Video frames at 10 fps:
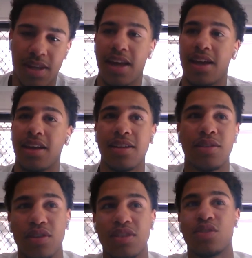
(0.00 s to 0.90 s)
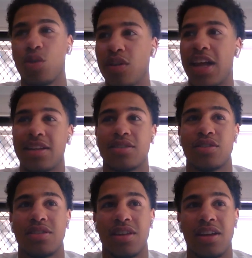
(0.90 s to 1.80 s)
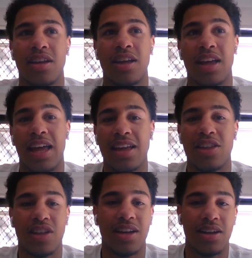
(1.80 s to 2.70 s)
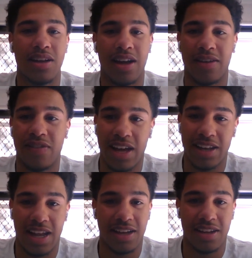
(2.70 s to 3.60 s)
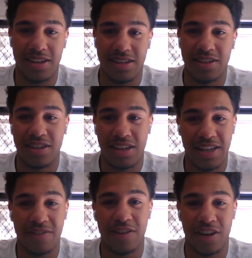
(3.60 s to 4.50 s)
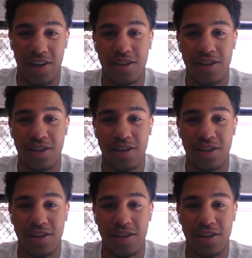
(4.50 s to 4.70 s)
Yeah, it's cool because each year I've had a different